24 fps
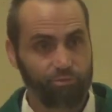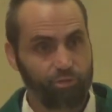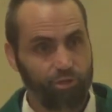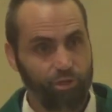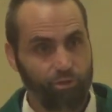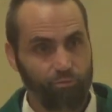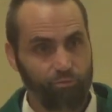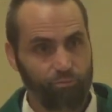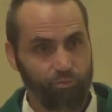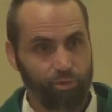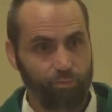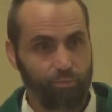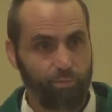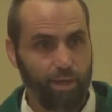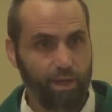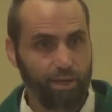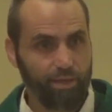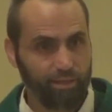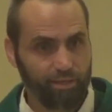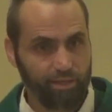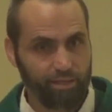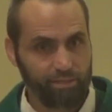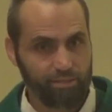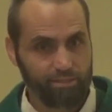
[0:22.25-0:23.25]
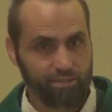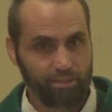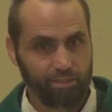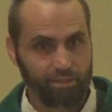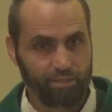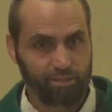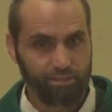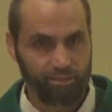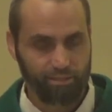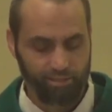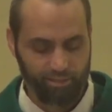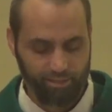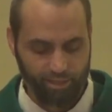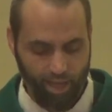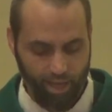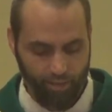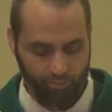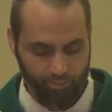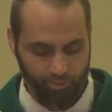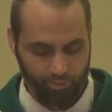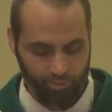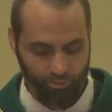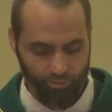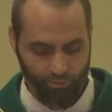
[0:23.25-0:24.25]
uh, reminding us the, the
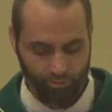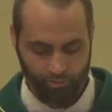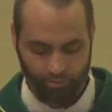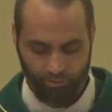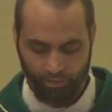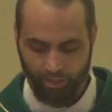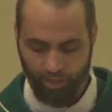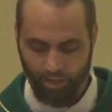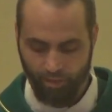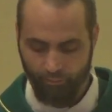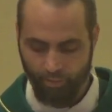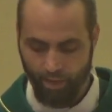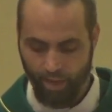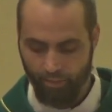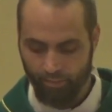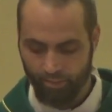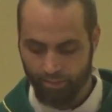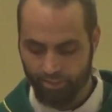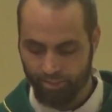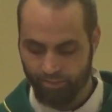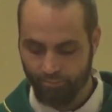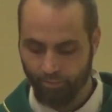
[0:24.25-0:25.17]
top two commandments,